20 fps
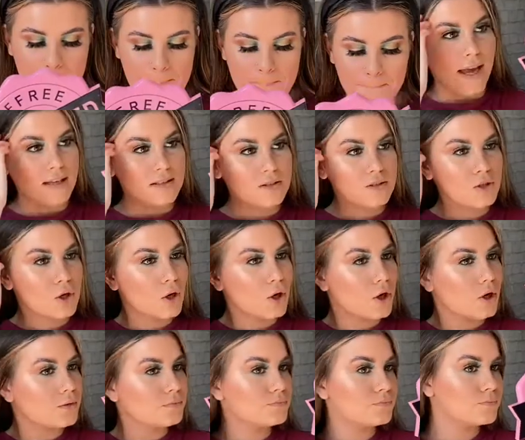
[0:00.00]
Okay,
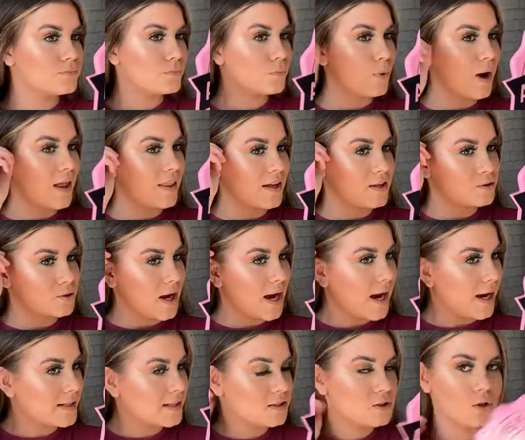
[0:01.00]
so while that
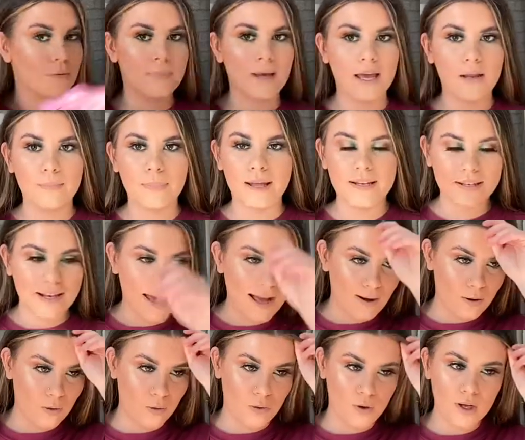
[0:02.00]
dried, I took my headband
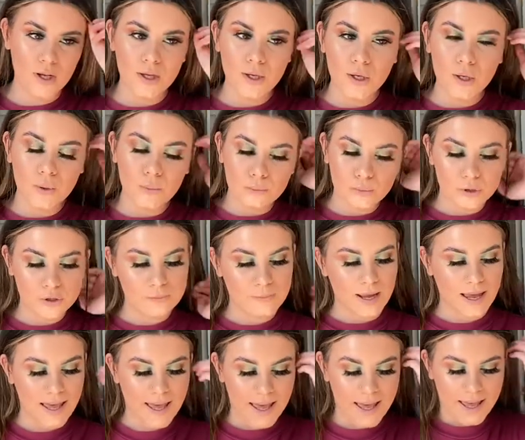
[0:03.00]
out, brushed my
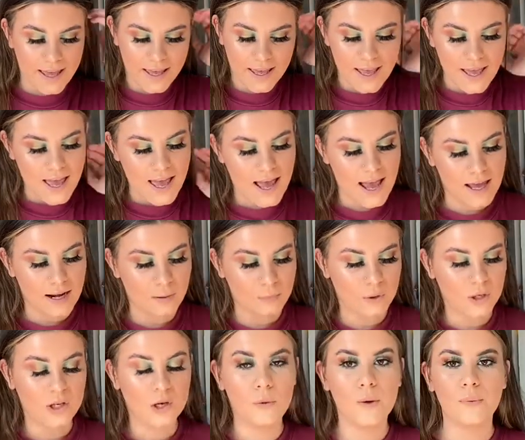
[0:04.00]
hair, and I'm
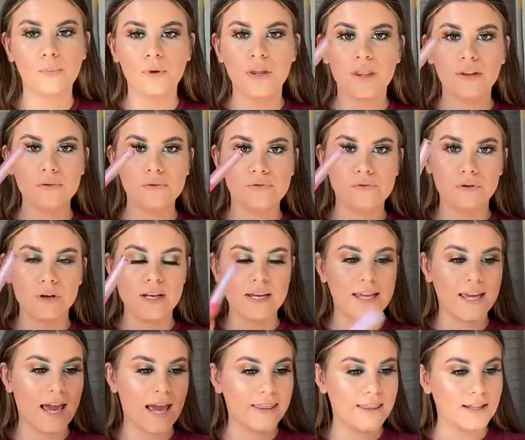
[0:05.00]
going to go in with Free
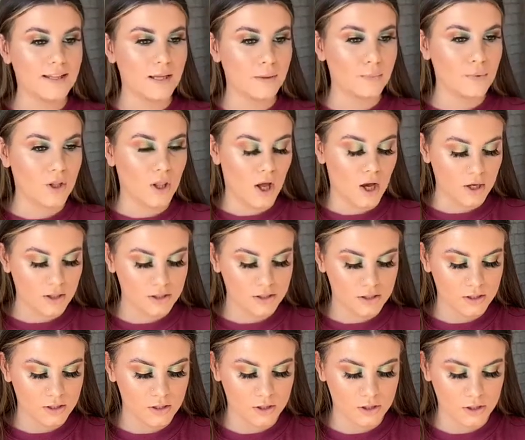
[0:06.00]
Care, the lip gloss.
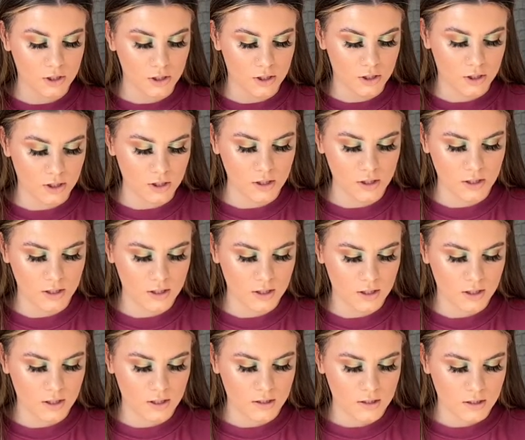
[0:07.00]
So,
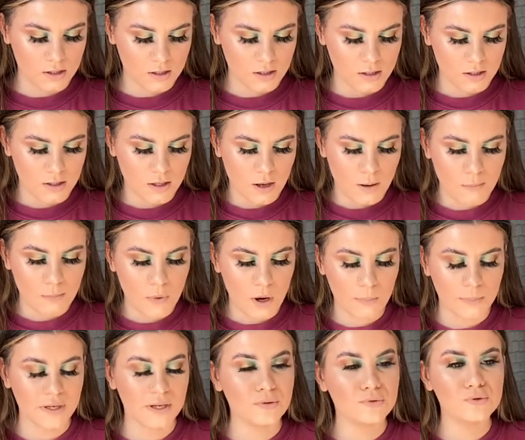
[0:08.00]

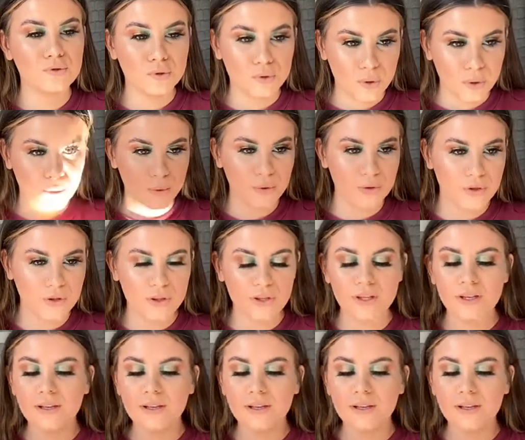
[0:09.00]
moment of truth.